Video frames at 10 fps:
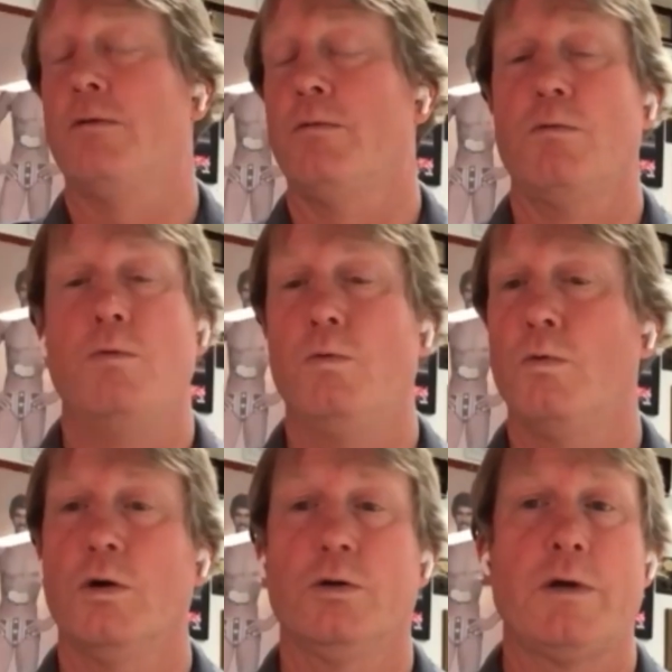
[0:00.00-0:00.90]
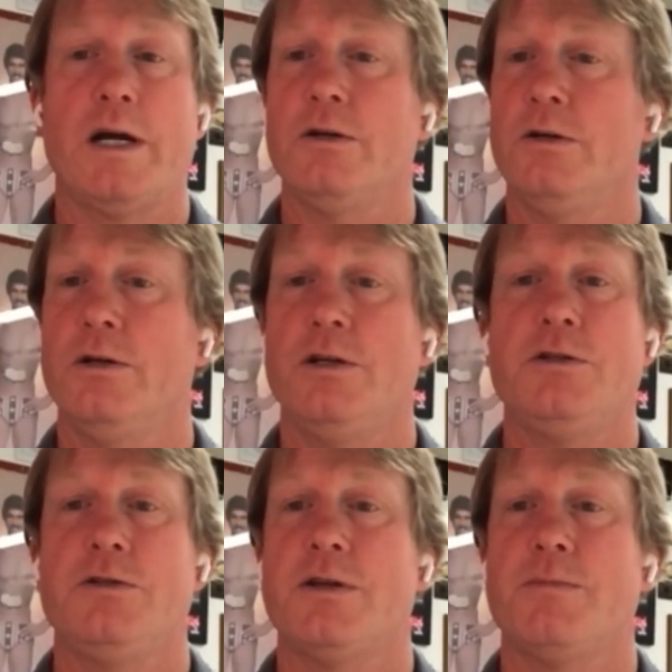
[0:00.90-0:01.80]
r- world record or to
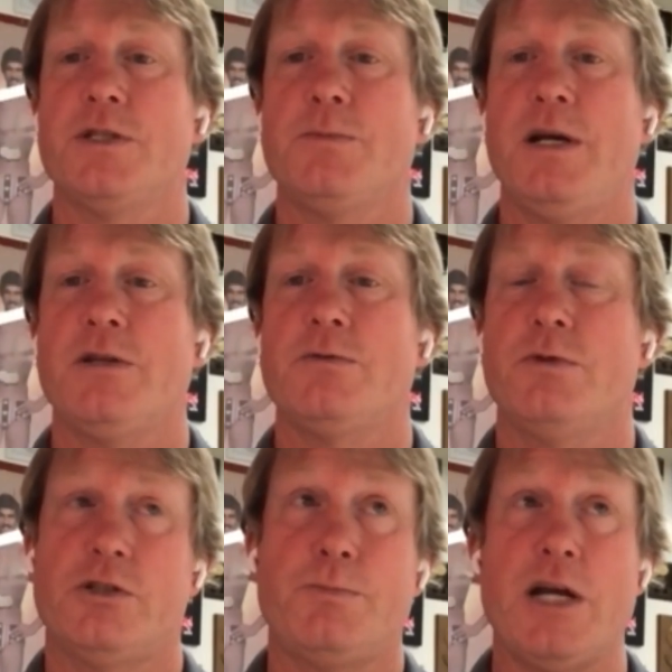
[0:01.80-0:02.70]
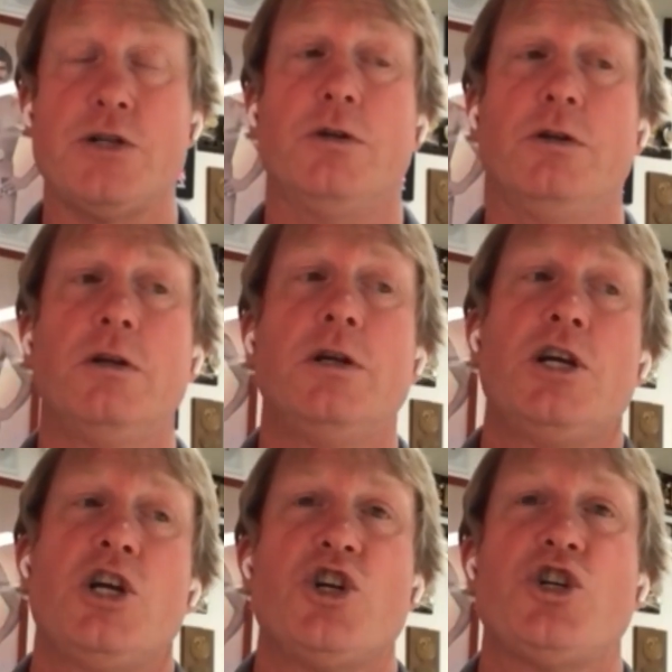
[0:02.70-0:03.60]
do something spe- special,
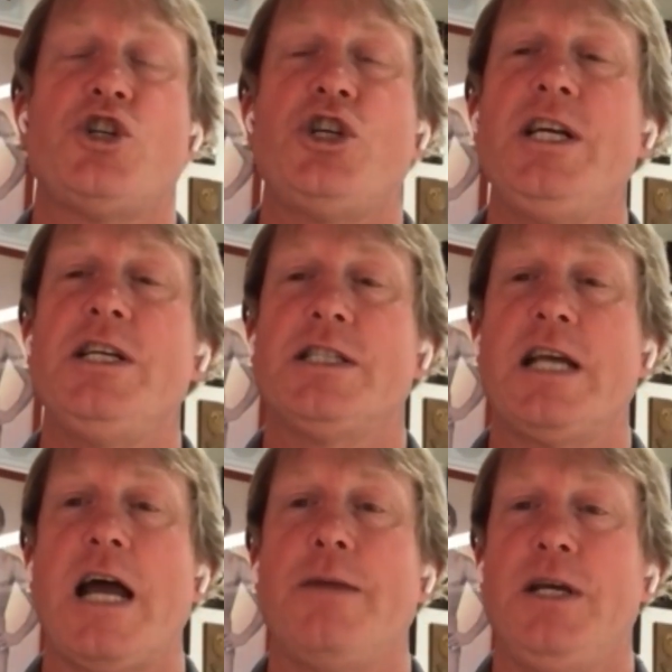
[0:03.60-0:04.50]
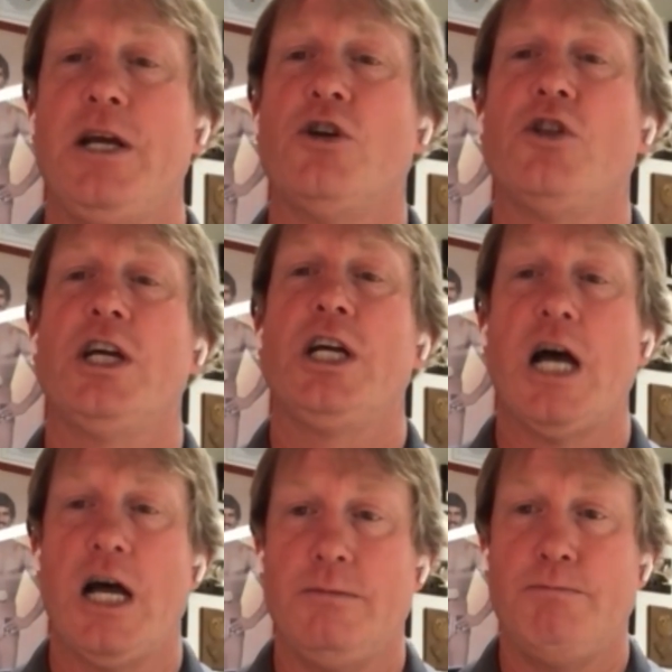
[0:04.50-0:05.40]
she has got to be under the
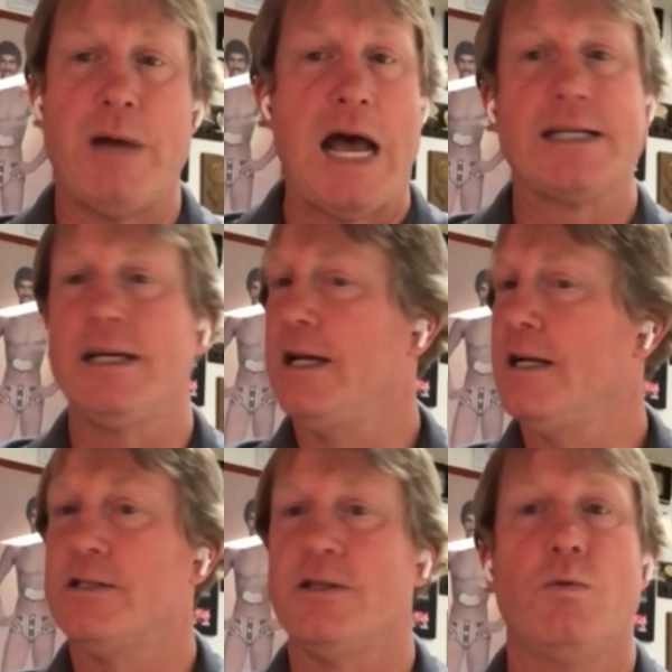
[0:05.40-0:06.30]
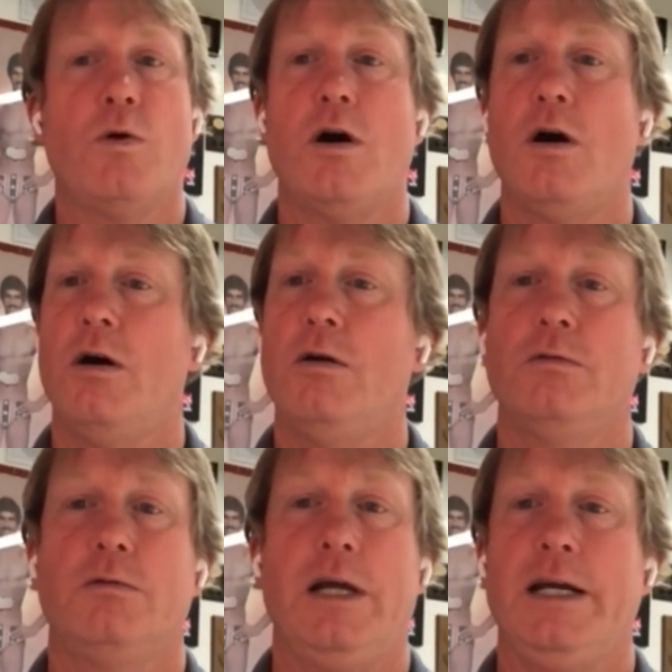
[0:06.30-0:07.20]
gun, back against the wall,
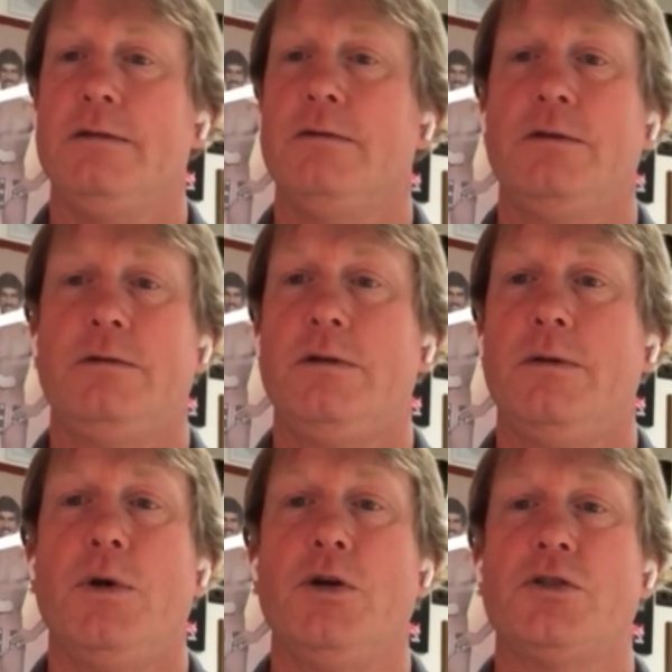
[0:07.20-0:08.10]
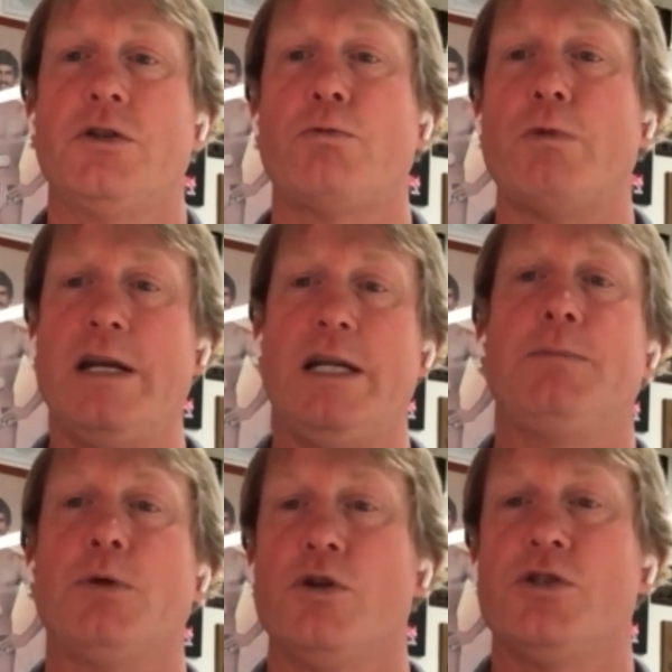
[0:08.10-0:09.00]
like the most threatening
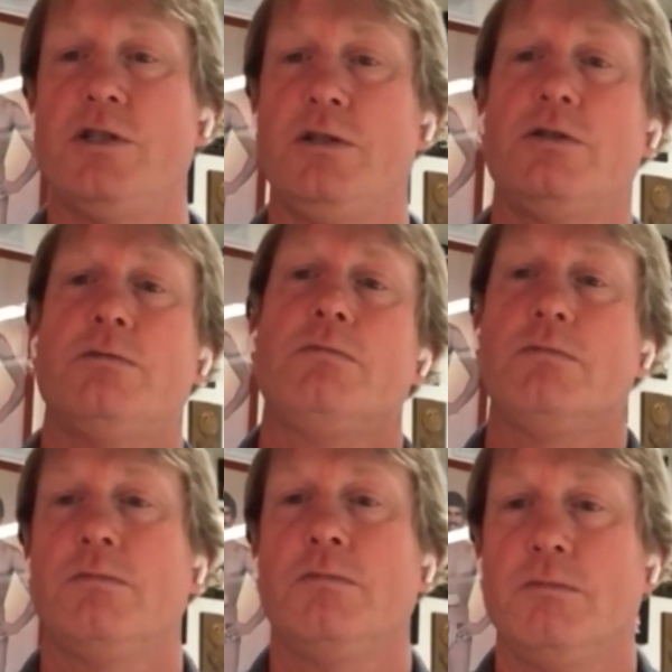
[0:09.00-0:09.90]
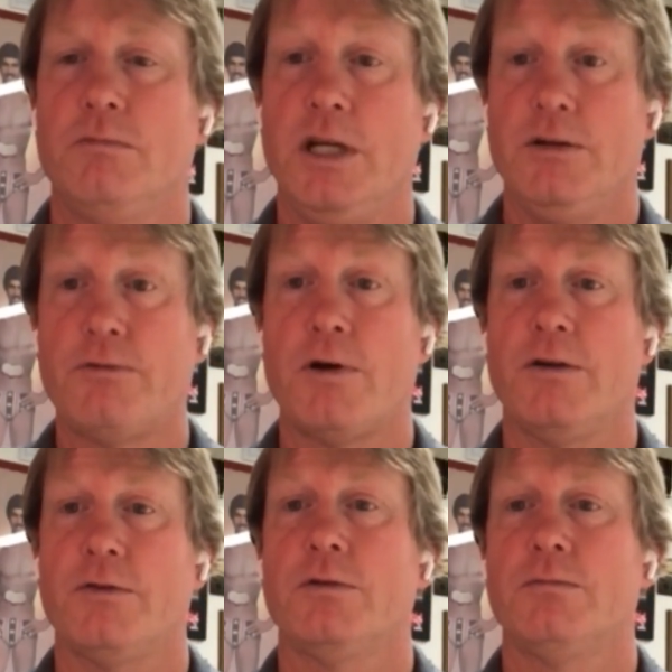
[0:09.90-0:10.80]
person mm. in front
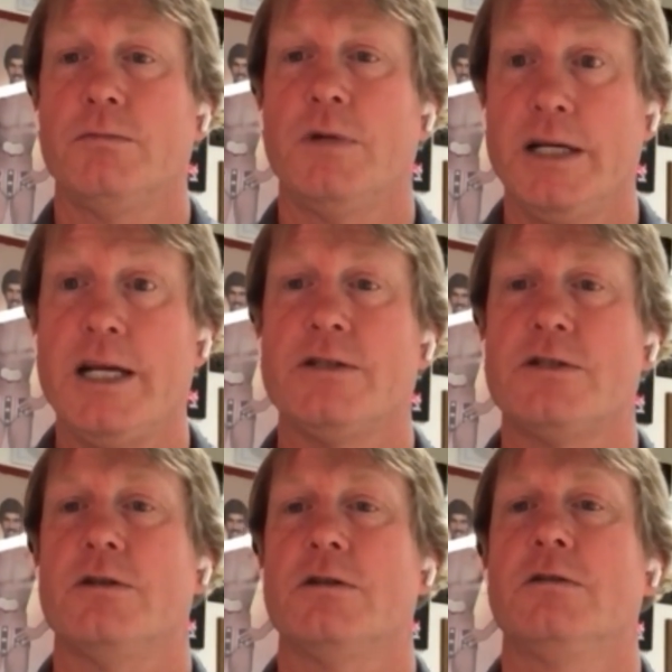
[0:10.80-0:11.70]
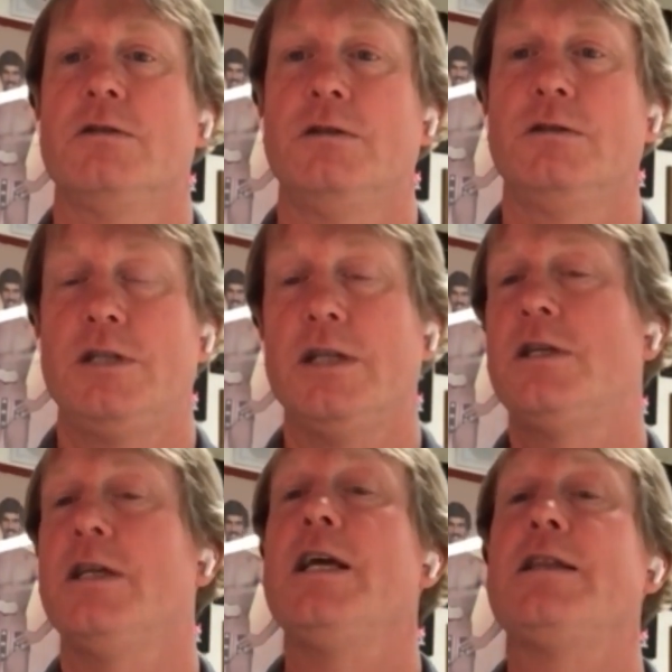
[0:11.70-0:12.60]
of her against her Isn't to, it
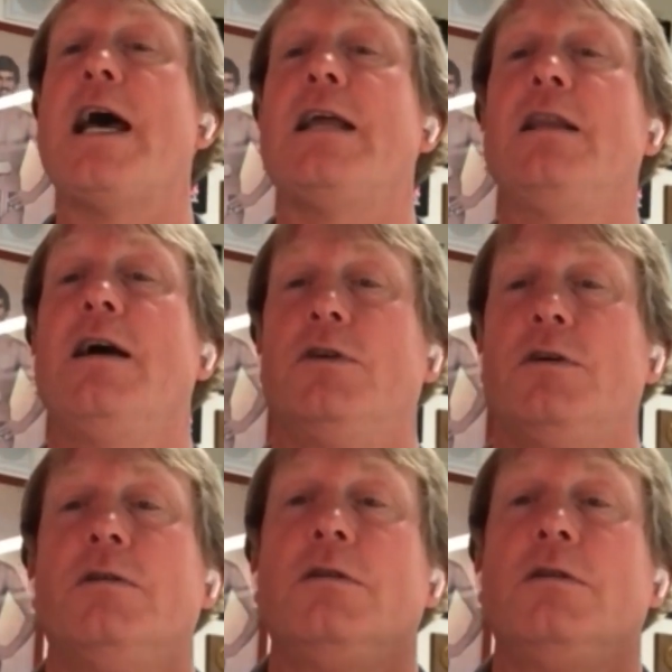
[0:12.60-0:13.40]
amazing? to get that level.